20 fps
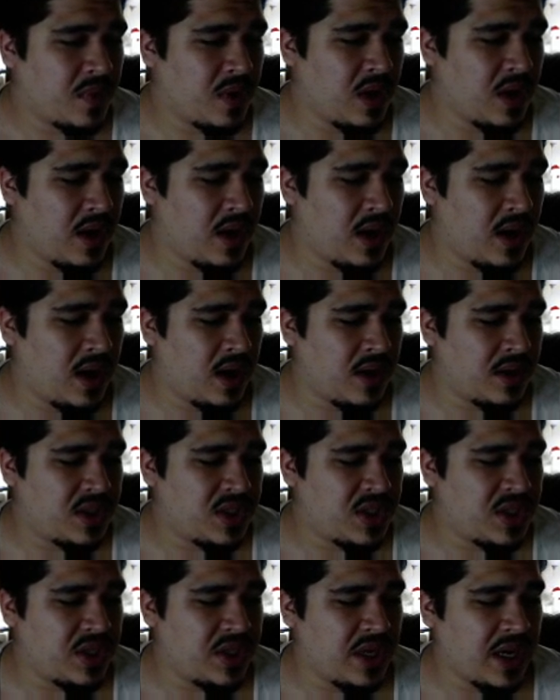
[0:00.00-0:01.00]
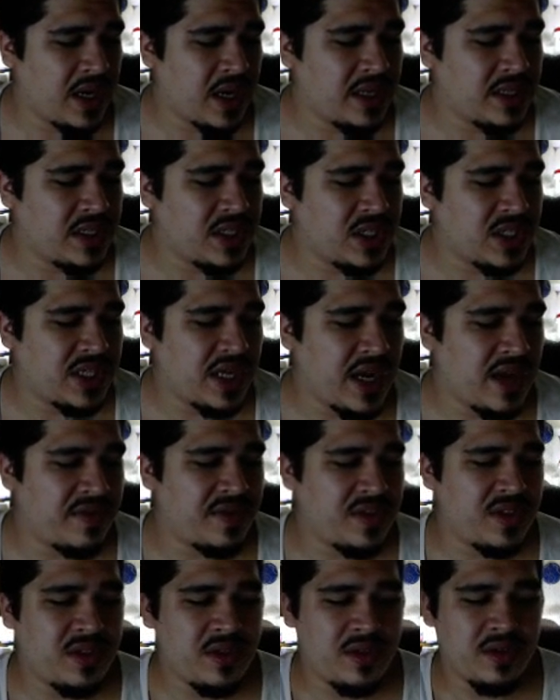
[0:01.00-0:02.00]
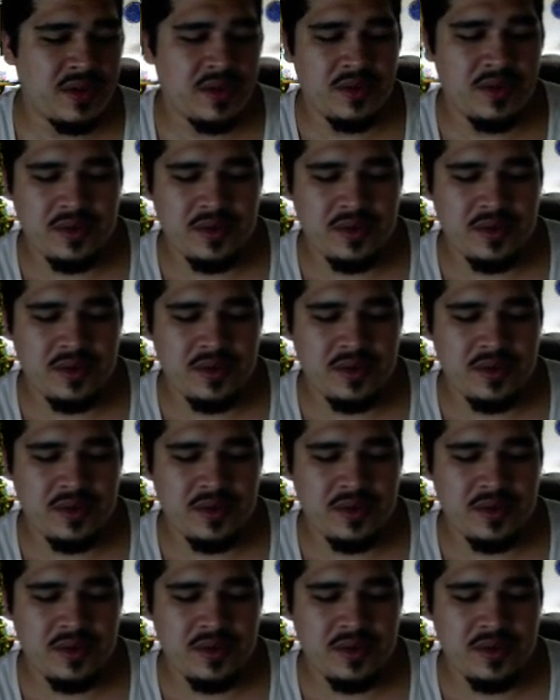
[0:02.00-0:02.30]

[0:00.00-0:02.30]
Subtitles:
so you're gonna just have to